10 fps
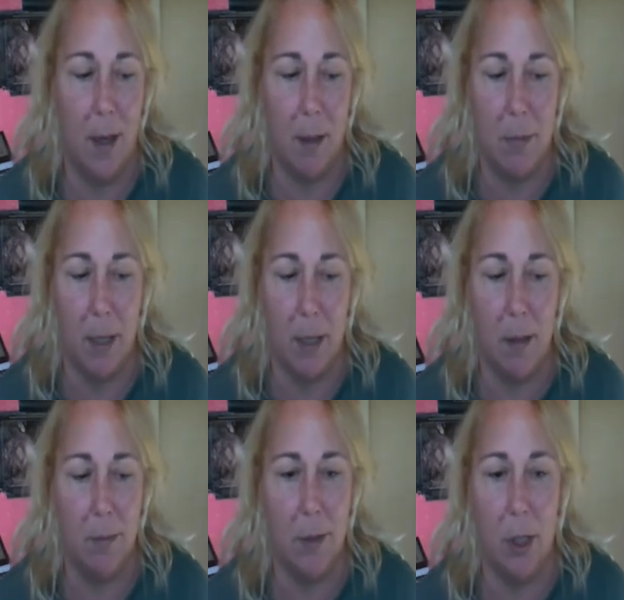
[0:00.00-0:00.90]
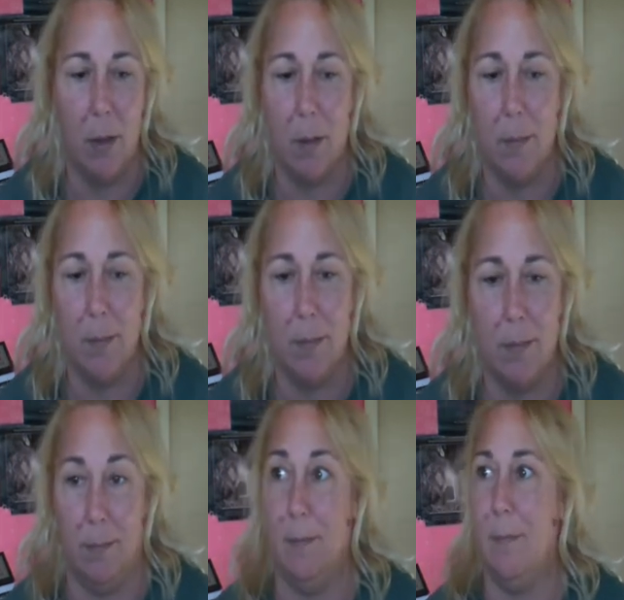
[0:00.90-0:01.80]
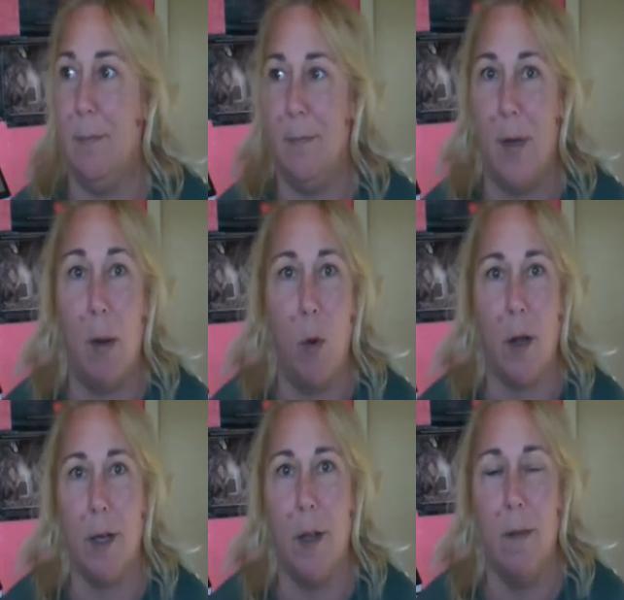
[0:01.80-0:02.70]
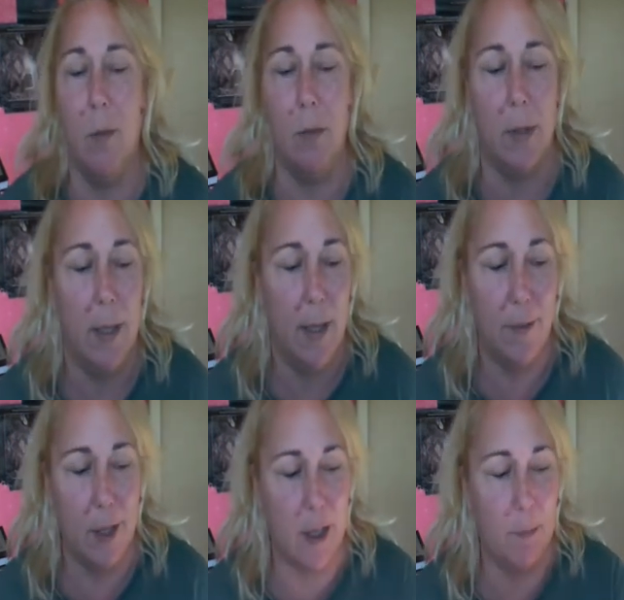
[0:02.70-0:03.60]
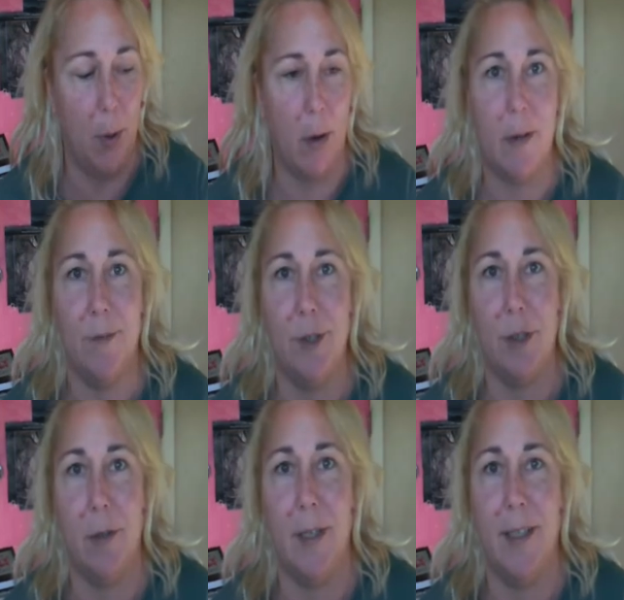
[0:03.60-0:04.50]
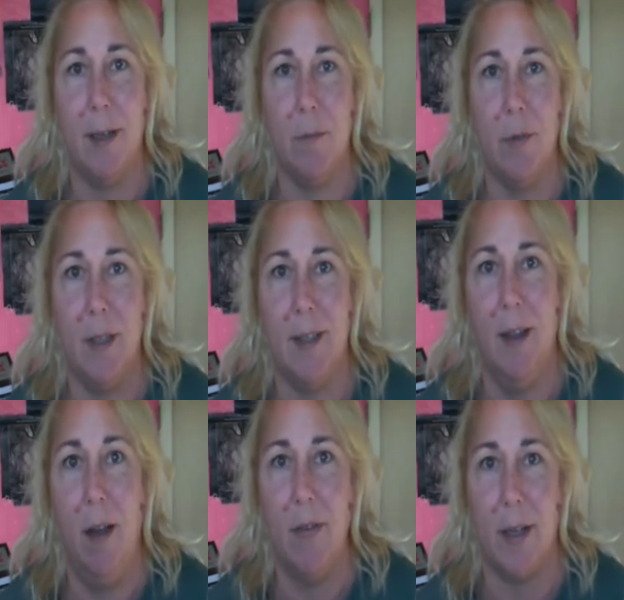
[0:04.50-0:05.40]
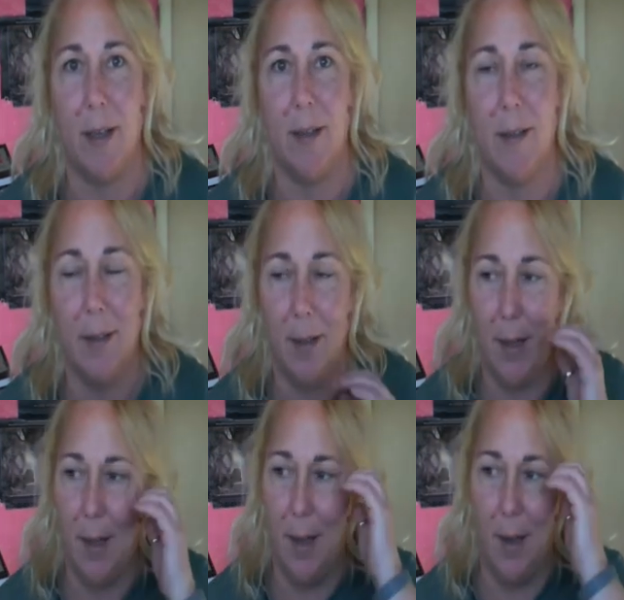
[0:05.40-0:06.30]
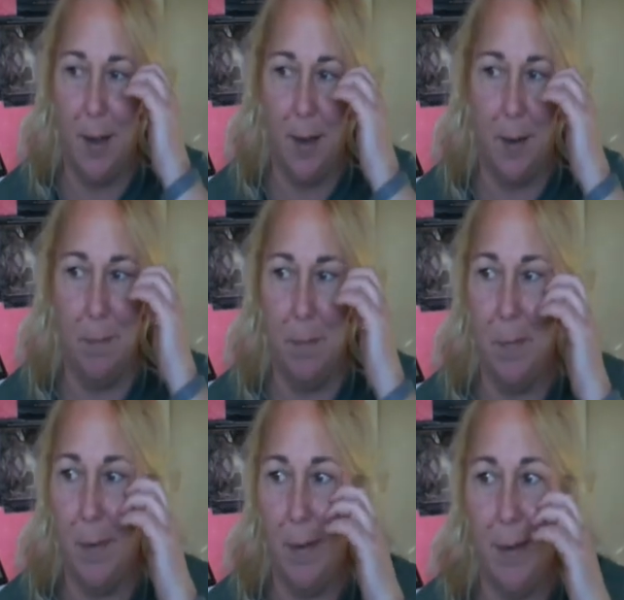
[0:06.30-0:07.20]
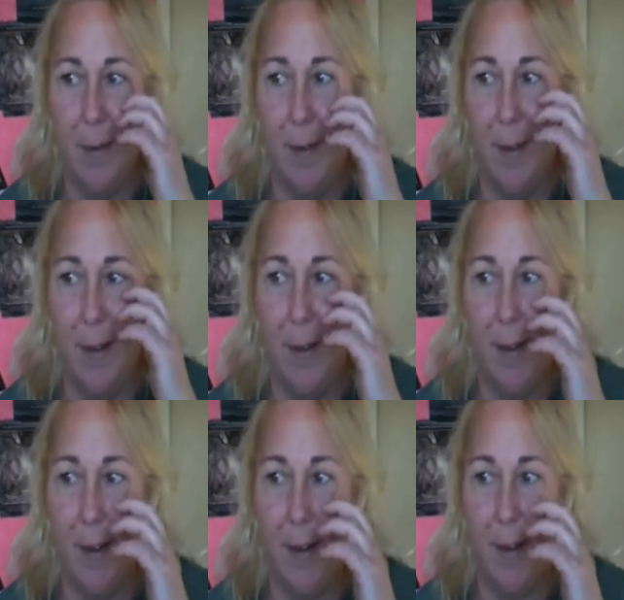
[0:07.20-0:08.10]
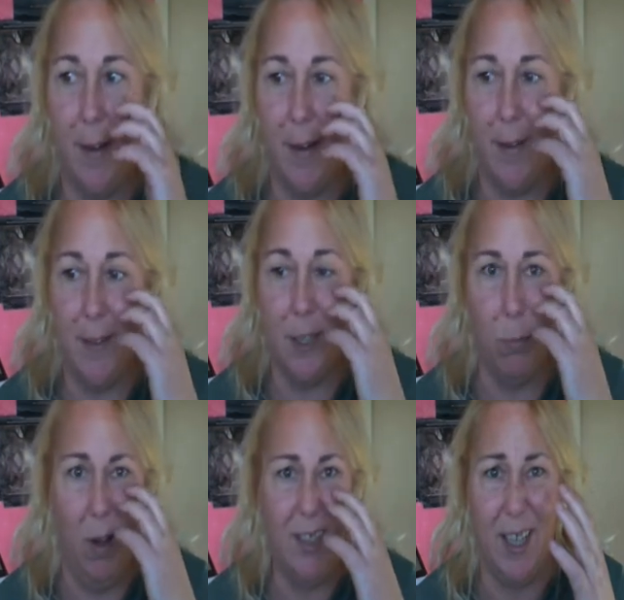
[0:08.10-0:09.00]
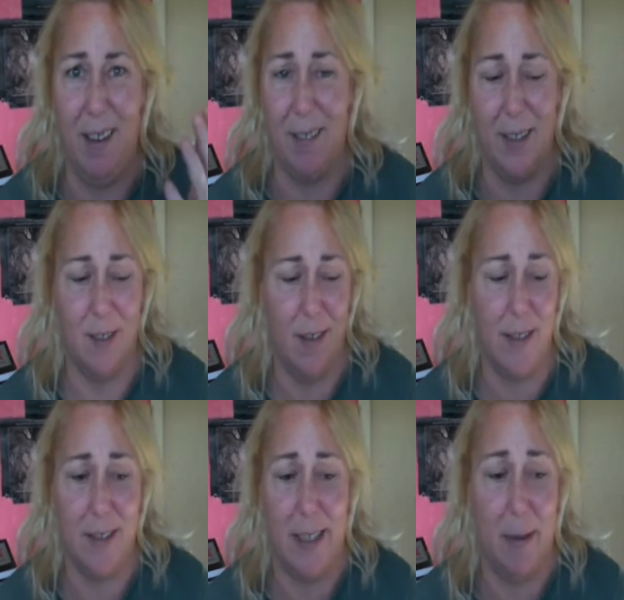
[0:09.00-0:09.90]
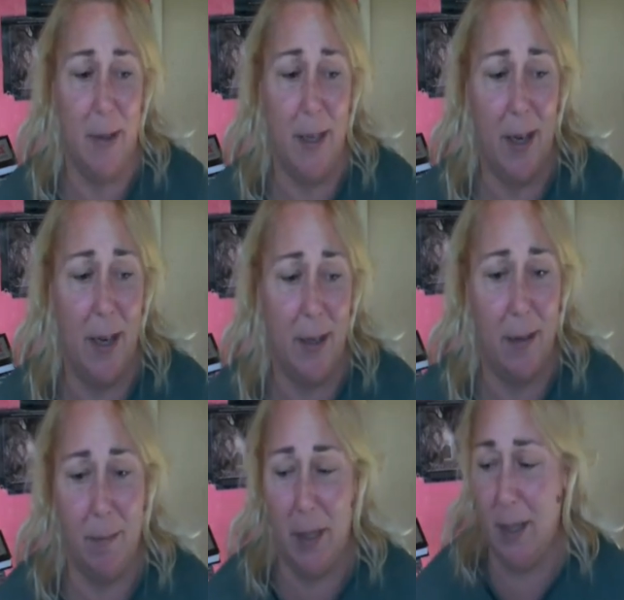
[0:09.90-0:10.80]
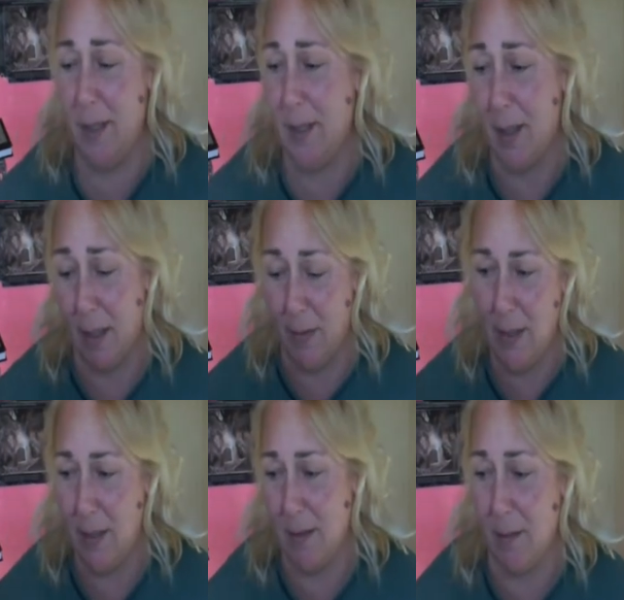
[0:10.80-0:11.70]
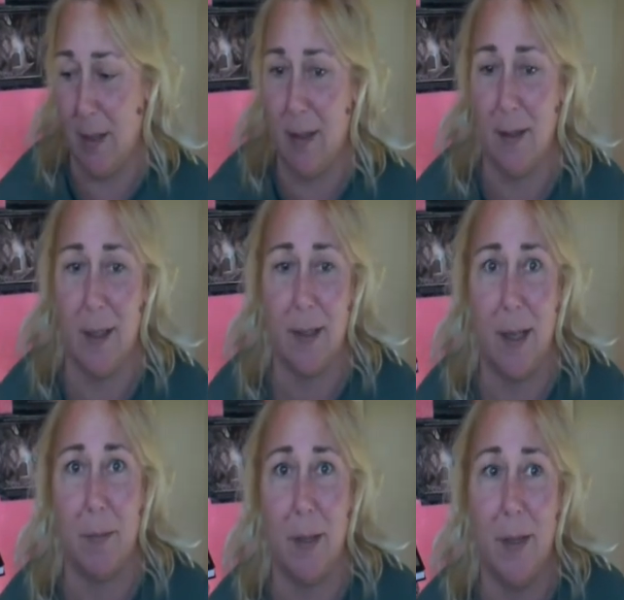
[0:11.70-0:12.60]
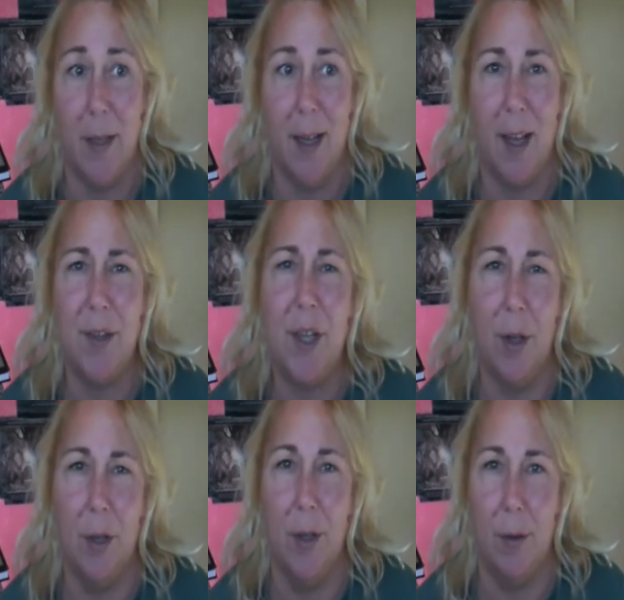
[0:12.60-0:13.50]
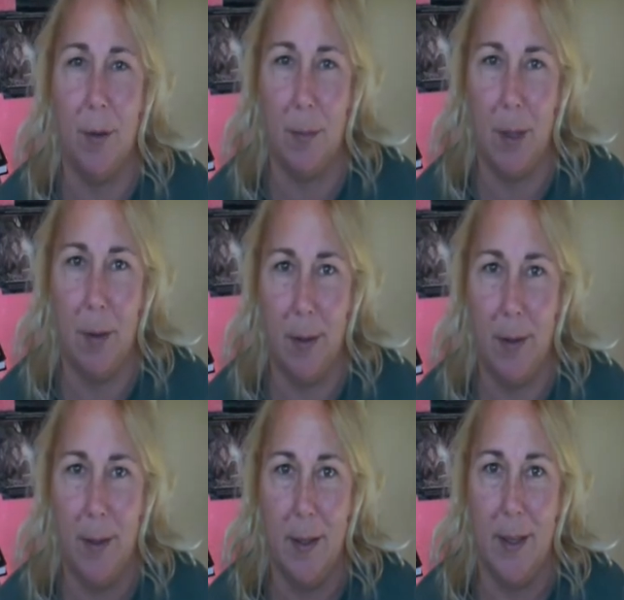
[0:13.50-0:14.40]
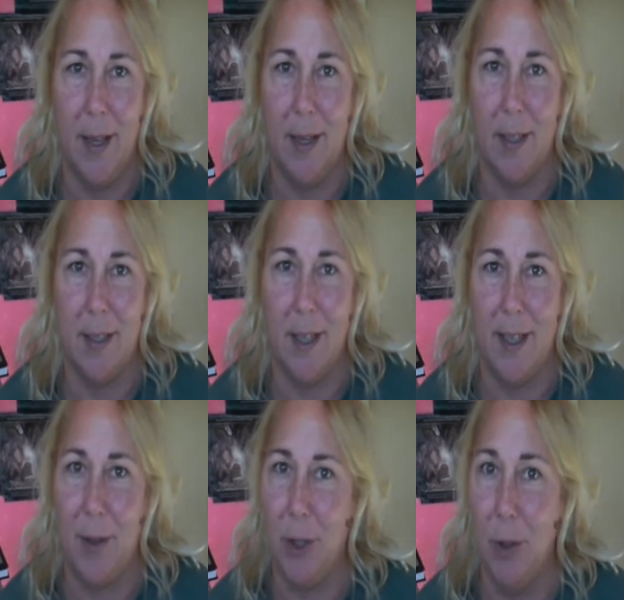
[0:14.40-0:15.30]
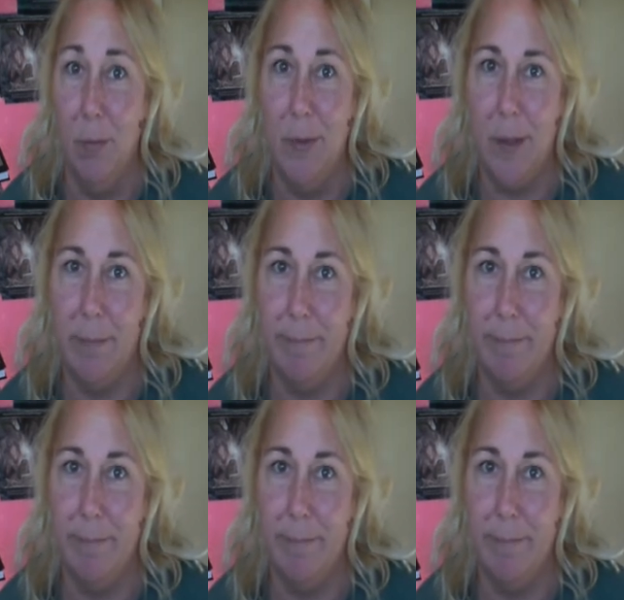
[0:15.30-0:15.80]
i'm kind of you know i'm i'm walking on the moon this is part of the journey and I'm really loving it. Um, and just watch out, that's all I can say. I mean, I ain't going to make any declarations or anything like that, but I think you all know where I'm going. And it's not down the tubes.